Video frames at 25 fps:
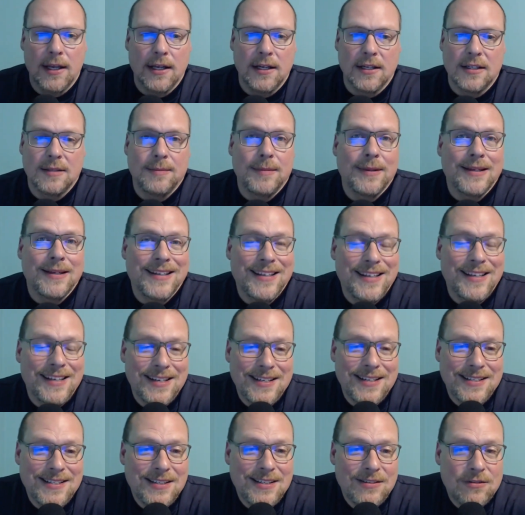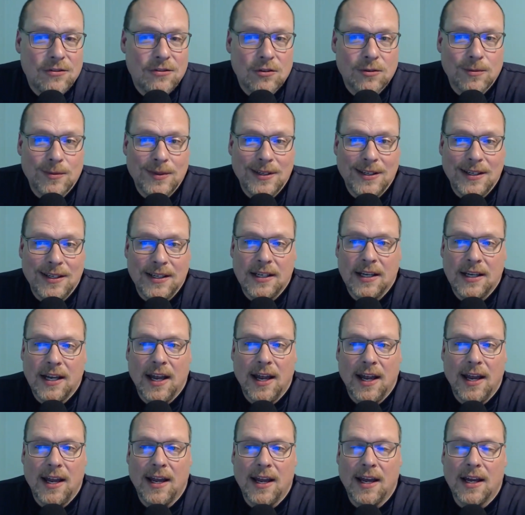and it's been easy for me
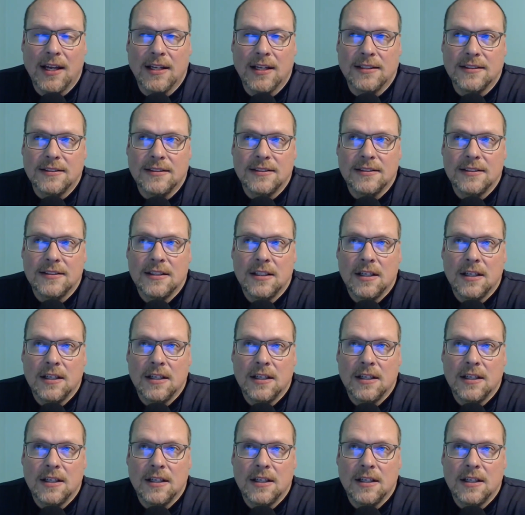and